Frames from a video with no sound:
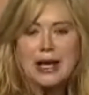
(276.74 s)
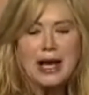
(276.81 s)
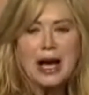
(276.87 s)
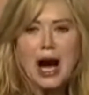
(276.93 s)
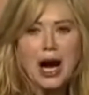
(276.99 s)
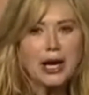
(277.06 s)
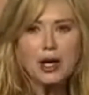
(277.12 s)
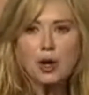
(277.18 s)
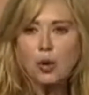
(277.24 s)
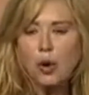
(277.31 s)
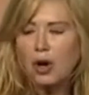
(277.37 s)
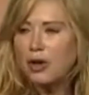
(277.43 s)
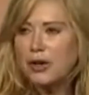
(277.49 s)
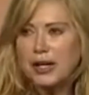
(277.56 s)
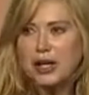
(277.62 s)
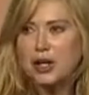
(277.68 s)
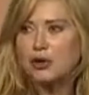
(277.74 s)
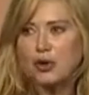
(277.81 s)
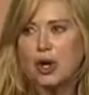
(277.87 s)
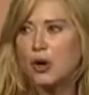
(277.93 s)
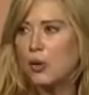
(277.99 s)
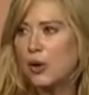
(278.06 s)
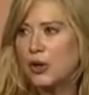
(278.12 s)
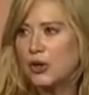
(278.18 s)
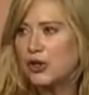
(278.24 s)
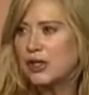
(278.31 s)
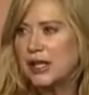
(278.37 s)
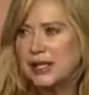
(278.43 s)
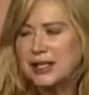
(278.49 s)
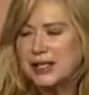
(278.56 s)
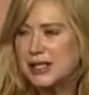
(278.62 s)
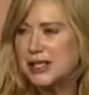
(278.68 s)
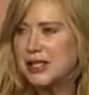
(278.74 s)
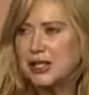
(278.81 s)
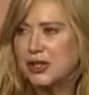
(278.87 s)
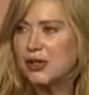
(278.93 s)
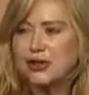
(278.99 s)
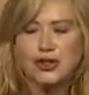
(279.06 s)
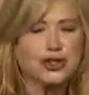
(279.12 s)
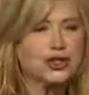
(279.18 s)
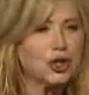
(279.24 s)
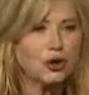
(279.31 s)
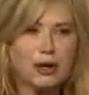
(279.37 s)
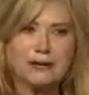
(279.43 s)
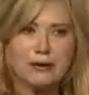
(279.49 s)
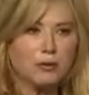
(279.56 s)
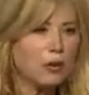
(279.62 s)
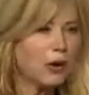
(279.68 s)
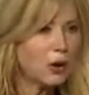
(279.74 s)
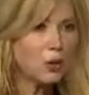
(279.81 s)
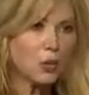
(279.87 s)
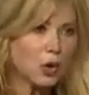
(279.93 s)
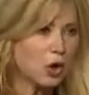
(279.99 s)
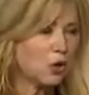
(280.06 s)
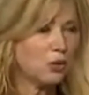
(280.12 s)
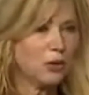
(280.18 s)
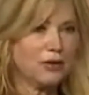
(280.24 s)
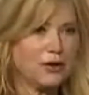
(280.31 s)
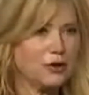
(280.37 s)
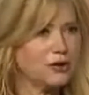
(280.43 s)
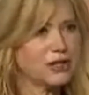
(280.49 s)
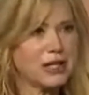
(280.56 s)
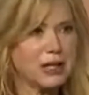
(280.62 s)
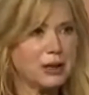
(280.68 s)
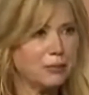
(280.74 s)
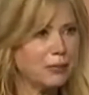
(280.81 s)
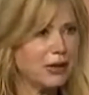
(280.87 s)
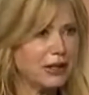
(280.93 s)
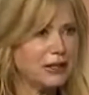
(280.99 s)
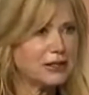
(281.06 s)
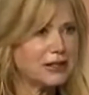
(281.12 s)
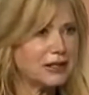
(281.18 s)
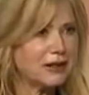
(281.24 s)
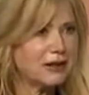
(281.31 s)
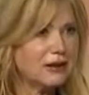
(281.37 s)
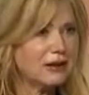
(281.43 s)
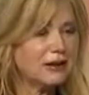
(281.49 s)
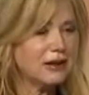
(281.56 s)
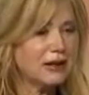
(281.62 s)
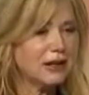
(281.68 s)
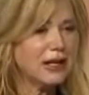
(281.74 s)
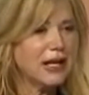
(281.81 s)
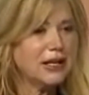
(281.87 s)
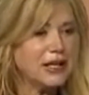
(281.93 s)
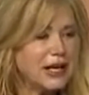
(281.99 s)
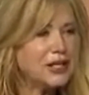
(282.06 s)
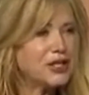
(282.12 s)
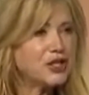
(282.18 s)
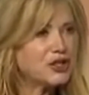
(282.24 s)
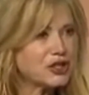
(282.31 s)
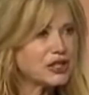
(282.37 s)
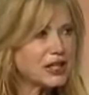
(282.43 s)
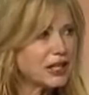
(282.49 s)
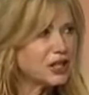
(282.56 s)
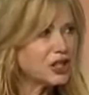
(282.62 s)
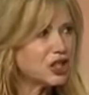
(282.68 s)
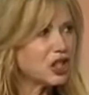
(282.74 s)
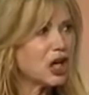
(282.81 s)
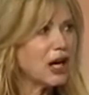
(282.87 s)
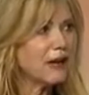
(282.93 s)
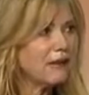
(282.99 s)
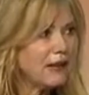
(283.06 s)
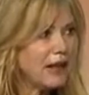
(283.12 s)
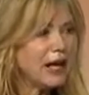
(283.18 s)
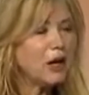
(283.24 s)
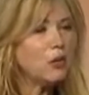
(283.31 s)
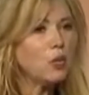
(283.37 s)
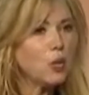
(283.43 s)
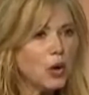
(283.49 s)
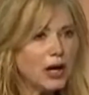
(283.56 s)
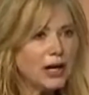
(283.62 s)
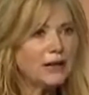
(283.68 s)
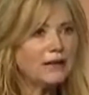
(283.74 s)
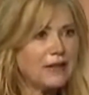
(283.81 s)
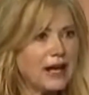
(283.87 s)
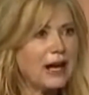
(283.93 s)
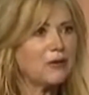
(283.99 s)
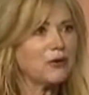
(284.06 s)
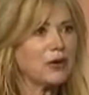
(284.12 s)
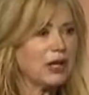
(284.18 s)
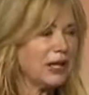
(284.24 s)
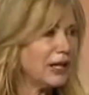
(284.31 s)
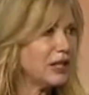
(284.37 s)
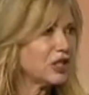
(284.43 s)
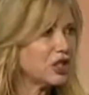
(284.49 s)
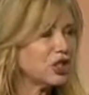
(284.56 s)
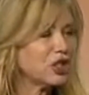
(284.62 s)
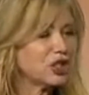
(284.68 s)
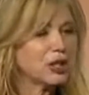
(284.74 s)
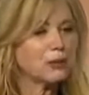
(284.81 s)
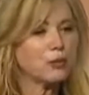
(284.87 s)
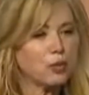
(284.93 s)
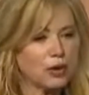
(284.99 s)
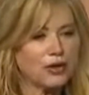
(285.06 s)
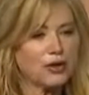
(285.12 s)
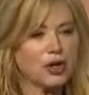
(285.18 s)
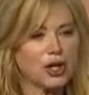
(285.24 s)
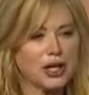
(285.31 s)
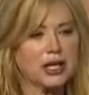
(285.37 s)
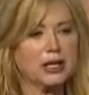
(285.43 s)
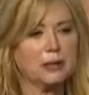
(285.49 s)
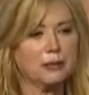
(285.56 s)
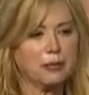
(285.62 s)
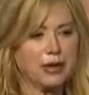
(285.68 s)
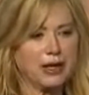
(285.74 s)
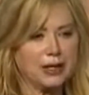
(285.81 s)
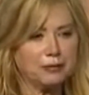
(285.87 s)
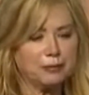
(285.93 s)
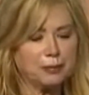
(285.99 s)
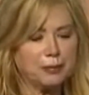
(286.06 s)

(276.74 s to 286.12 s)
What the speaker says: high-quality growers and distillers don't even want to work with those companies. Nature Sunshine, they want that relationship with our company.